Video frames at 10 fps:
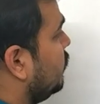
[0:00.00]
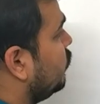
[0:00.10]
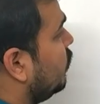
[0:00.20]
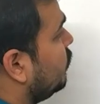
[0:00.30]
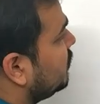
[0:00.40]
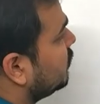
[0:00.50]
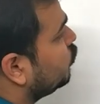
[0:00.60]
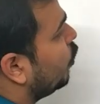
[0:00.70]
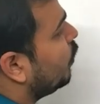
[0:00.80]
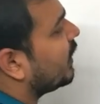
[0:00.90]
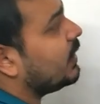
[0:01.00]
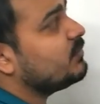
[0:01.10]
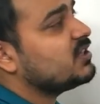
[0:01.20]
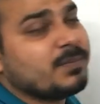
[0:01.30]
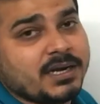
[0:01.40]
you know, just to
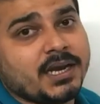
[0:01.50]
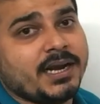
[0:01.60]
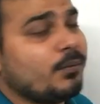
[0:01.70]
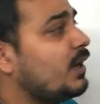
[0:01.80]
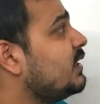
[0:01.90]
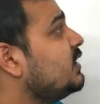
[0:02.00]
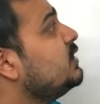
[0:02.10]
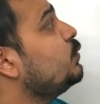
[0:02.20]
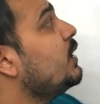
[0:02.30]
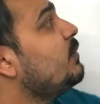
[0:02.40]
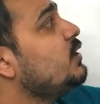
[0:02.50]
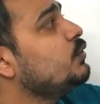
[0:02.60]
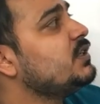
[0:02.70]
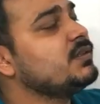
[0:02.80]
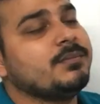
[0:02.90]
overcome this particular advantages, we'll be
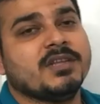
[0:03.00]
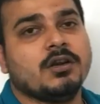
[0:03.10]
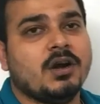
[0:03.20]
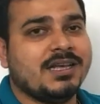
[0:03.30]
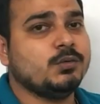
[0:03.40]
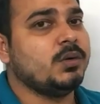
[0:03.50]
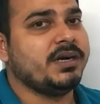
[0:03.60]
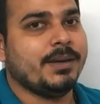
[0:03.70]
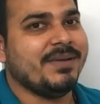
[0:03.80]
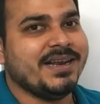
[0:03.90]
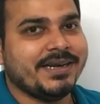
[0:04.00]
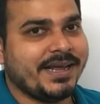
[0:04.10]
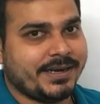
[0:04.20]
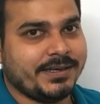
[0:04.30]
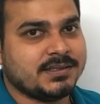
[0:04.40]
using something called as word embedding
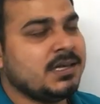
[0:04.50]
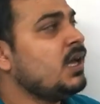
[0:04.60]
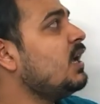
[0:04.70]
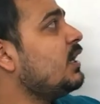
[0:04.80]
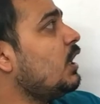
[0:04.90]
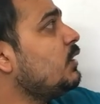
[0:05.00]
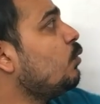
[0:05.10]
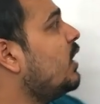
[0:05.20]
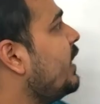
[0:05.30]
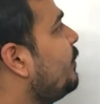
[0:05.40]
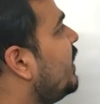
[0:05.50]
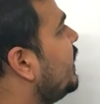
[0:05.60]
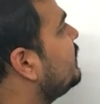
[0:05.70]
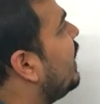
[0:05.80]
techniques. Now in word embeddings,